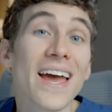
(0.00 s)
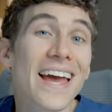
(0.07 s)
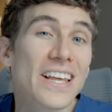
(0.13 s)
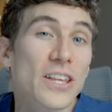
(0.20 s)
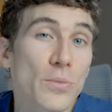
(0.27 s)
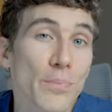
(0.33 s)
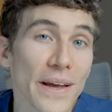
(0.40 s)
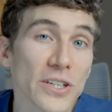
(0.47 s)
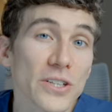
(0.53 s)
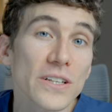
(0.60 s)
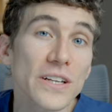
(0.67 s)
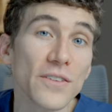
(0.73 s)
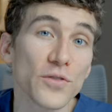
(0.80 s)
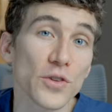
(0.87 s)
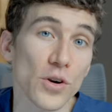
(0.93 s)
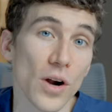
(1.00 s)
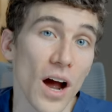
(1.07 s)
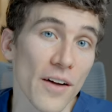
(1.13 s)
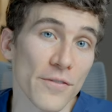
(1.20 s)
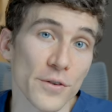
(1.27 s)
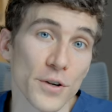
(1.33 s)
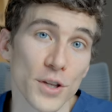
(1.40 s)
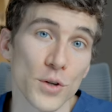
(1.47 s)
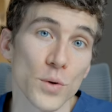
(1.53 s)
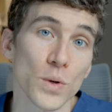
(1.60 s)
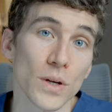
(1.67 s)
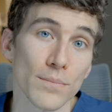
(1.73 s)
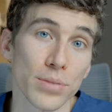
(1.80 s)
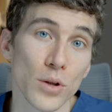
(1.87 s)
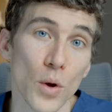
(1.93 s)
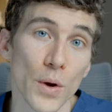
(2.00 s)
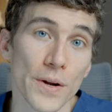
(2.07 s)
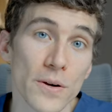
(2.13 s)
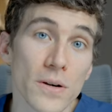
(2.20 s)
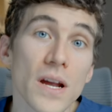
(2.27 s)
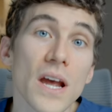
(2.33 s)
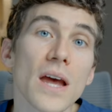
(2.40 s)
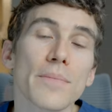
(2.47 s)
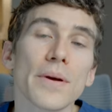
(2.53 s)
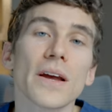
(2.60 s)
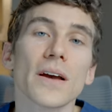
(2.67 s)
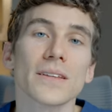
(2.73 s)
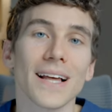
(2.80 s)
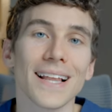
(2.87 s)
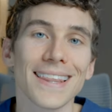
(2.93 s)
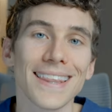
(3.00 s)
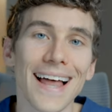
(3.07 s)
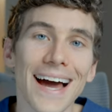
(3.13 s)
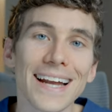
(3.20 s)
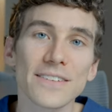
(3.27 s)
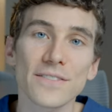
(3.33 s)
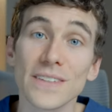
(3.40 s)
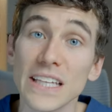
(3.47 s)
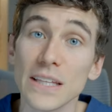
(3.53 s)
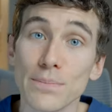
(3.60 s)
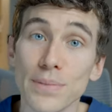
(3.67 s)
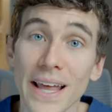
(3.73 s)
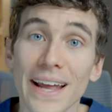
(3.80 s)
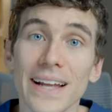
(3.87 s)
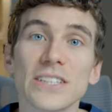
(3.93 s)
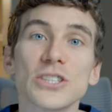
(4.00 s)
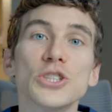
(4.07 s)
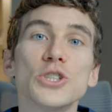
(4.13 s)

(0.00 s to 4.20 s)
especially if they're offered through an employer because a lot of these plans